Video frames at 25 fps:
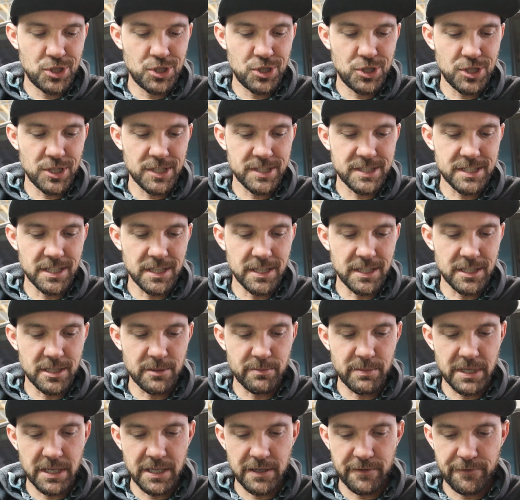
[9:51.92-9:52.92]
just a little
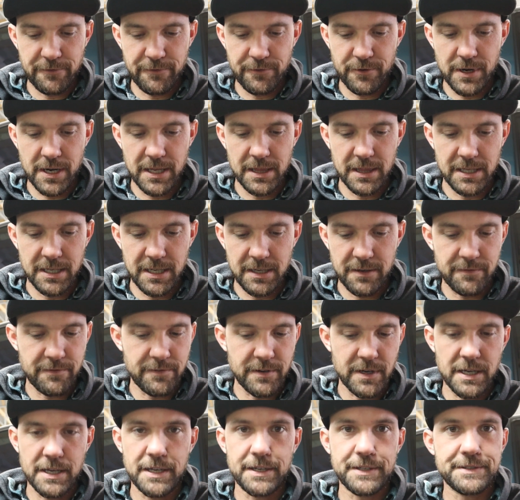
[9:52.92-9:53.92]
bit of friendly
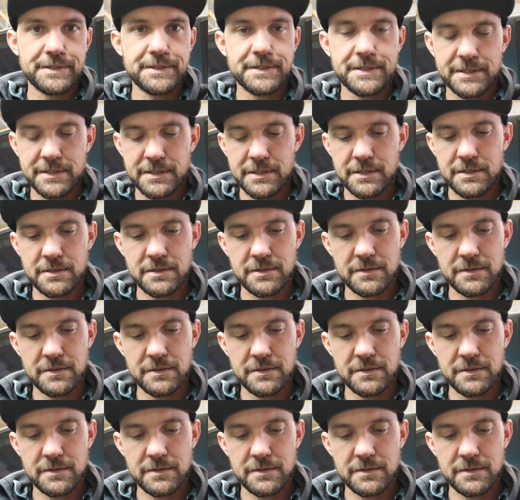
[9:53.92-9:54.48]
advice